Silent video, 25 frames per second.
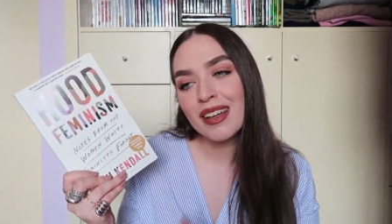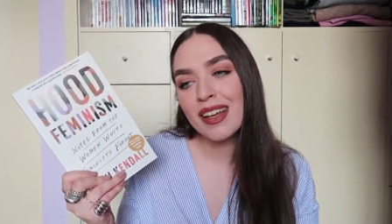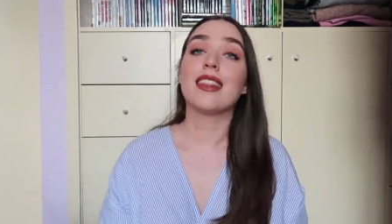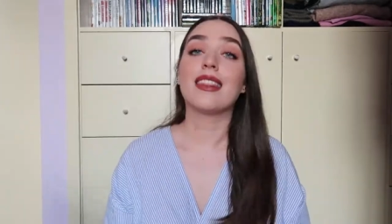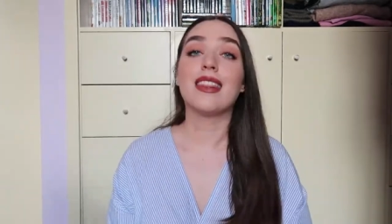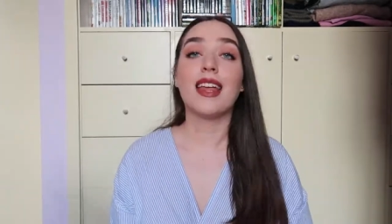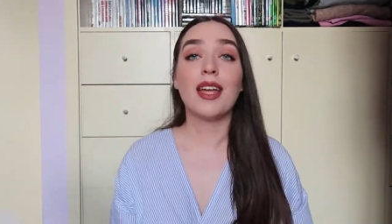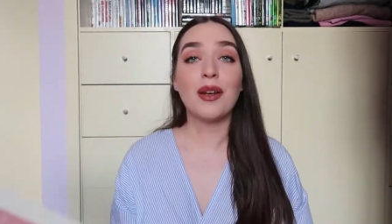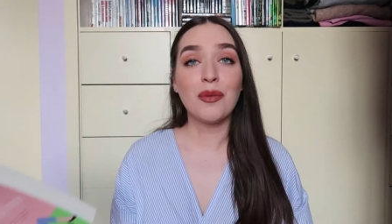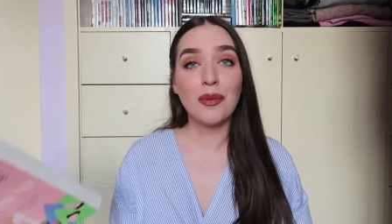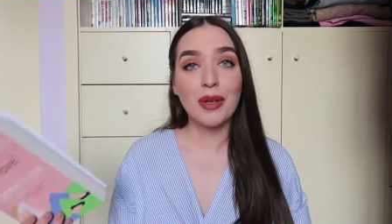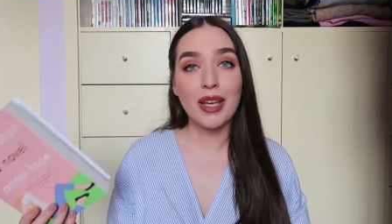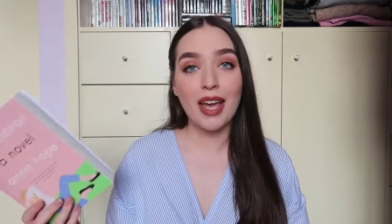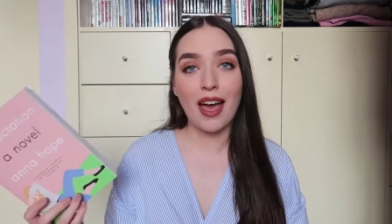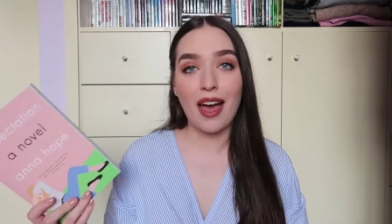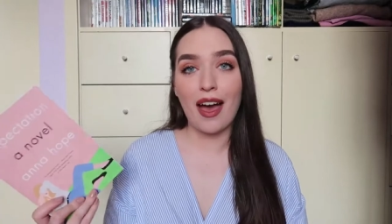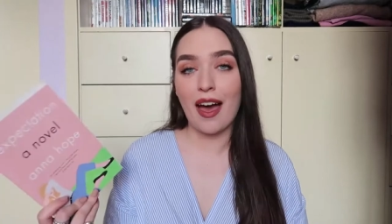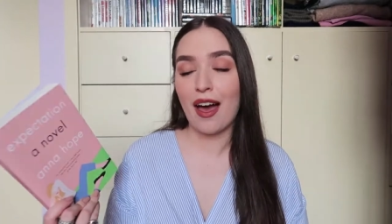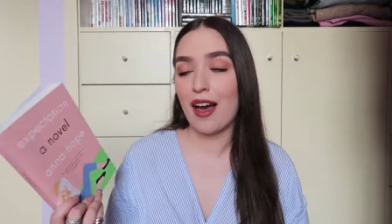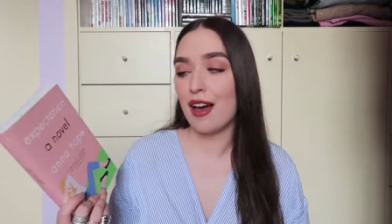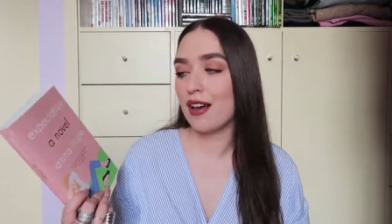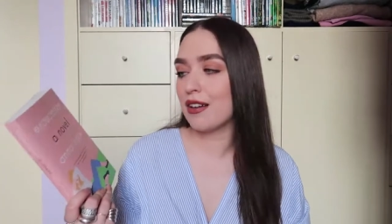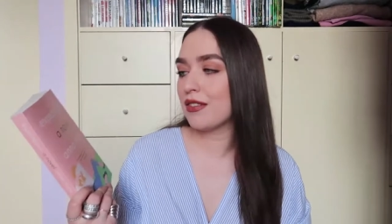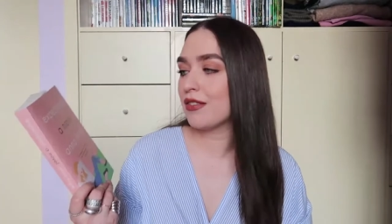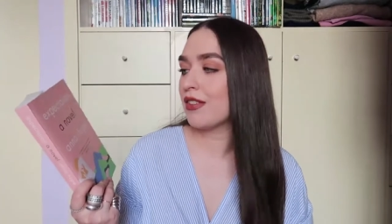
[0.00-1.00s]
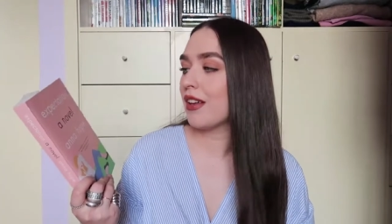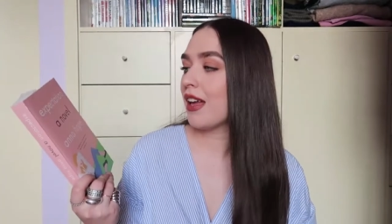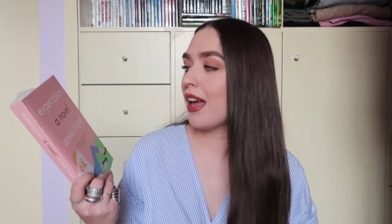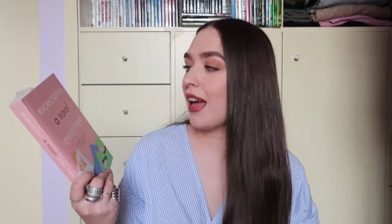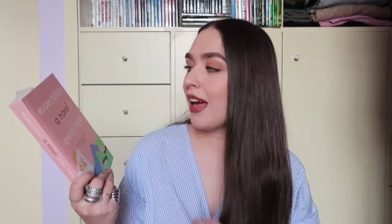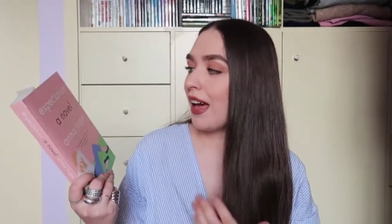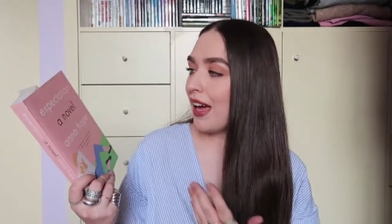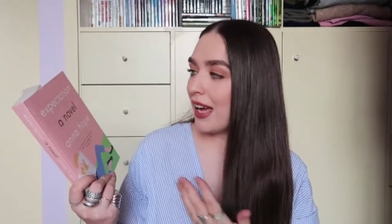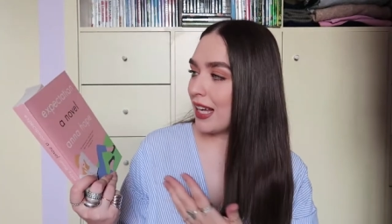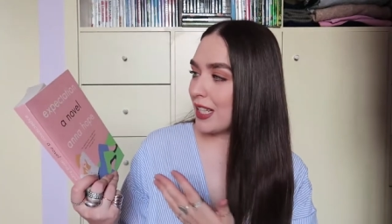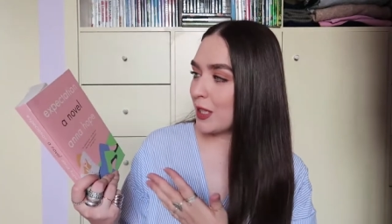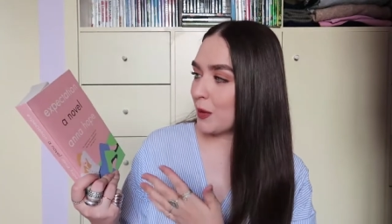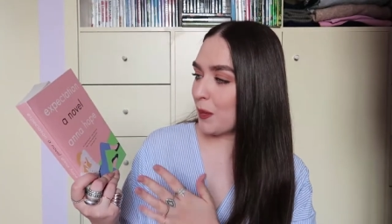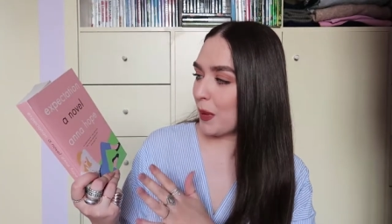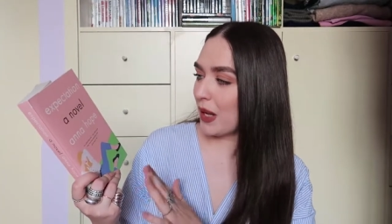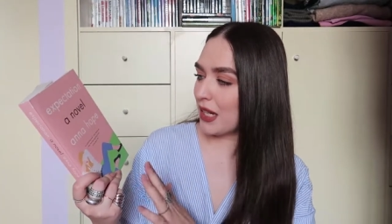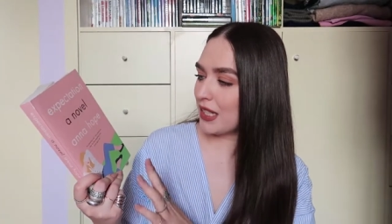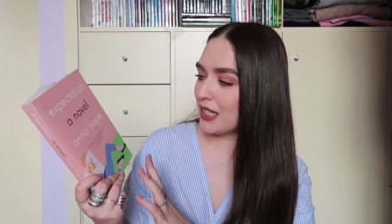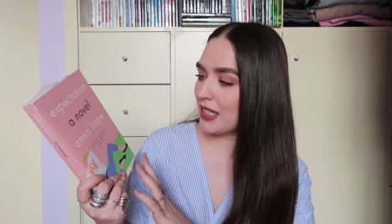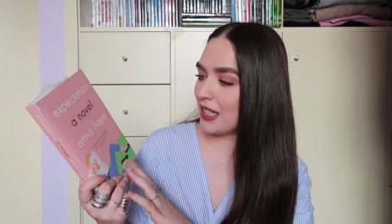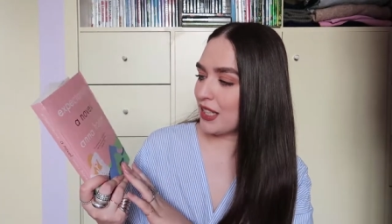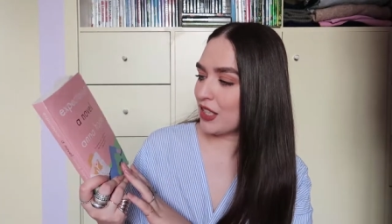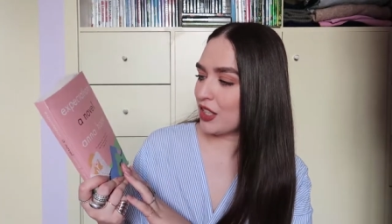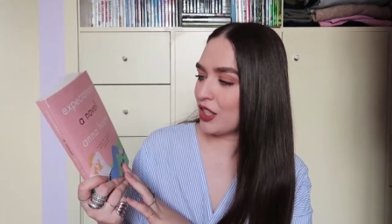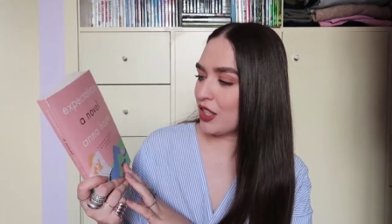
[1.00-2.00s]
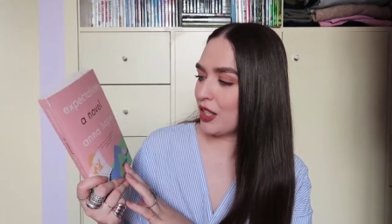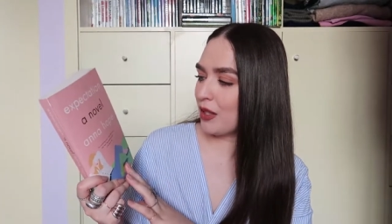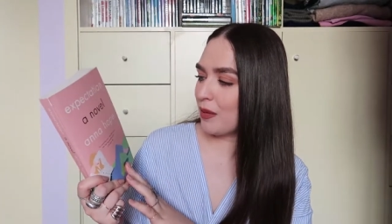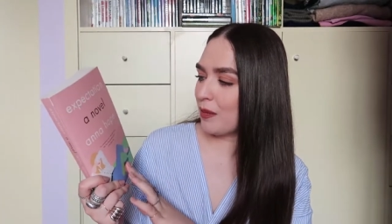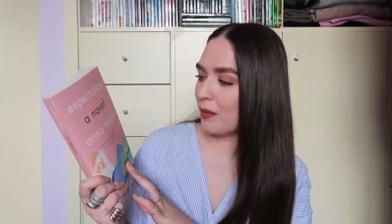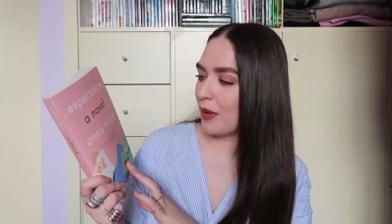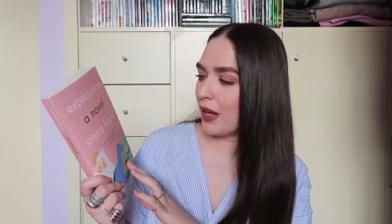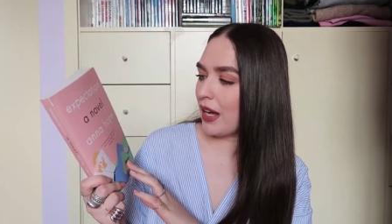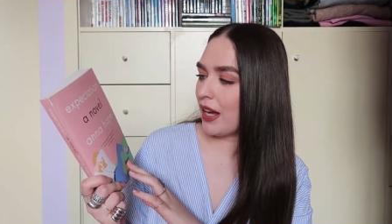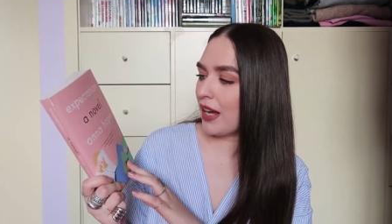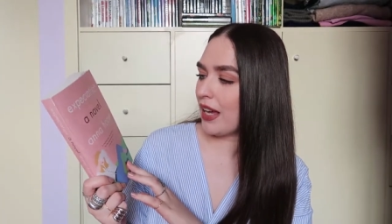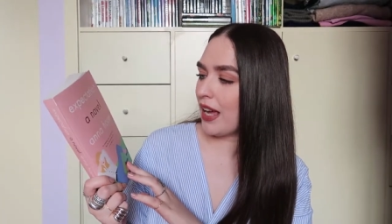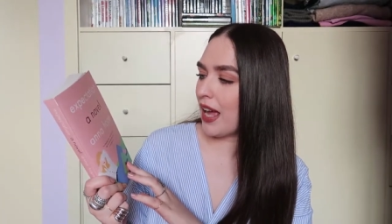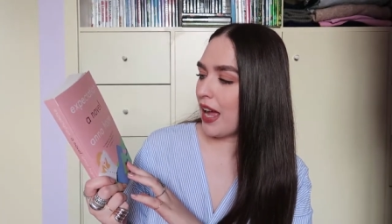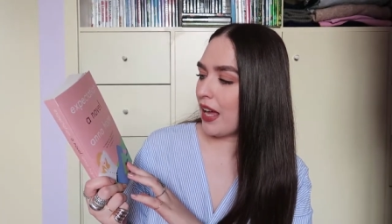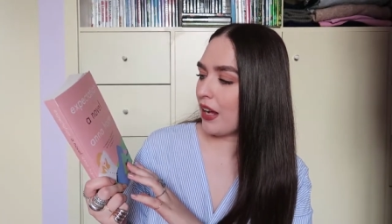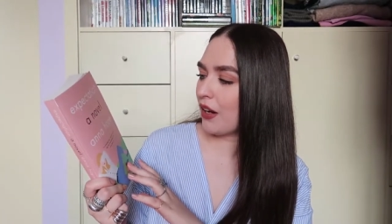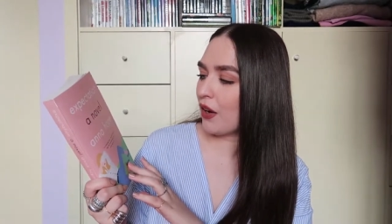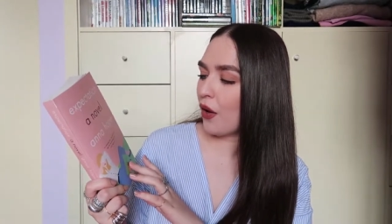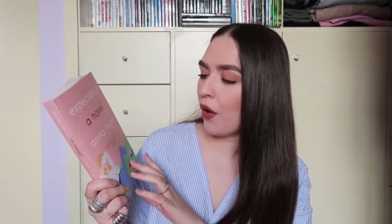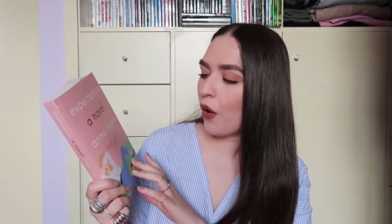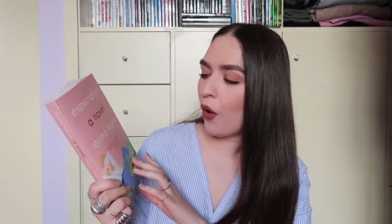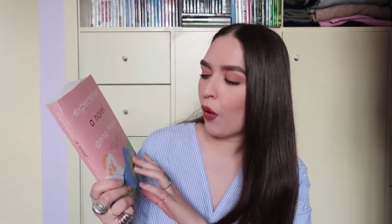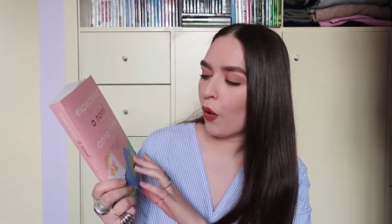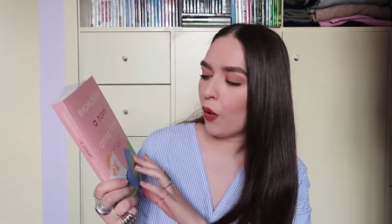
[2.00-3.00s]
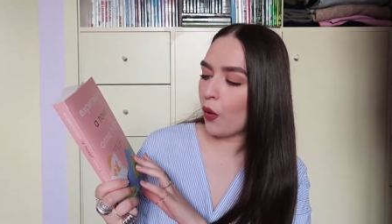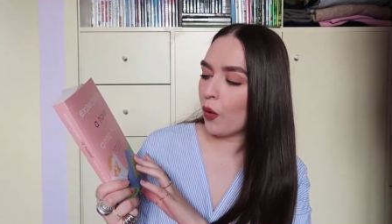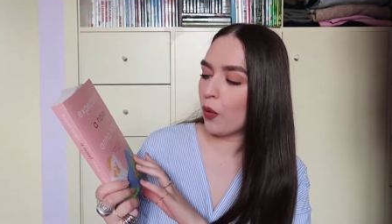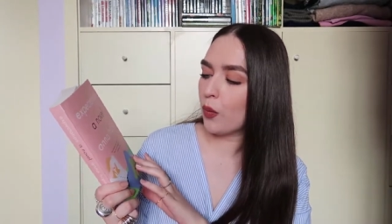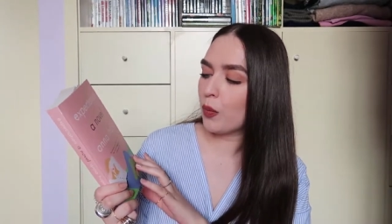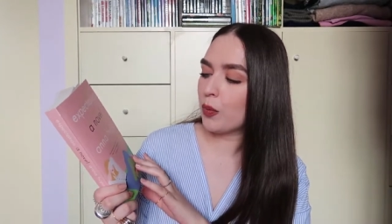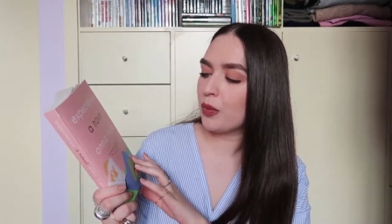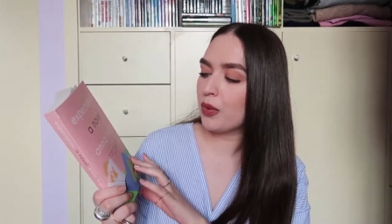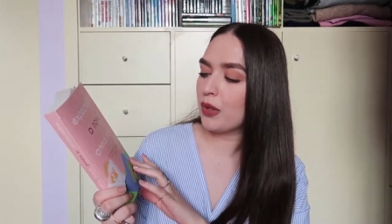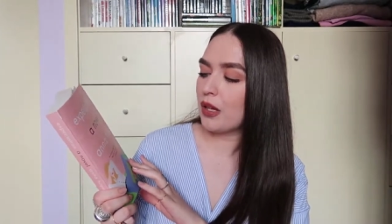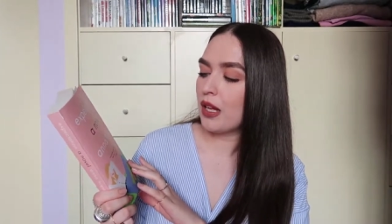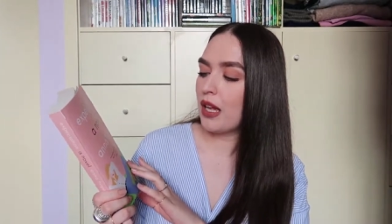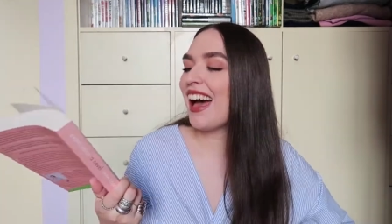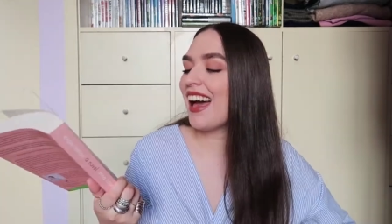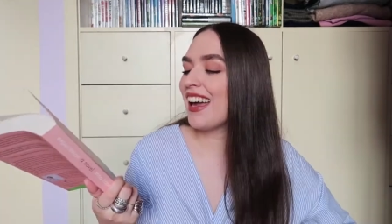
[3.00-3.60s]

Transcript: Then we have Expectation by Anna Hope.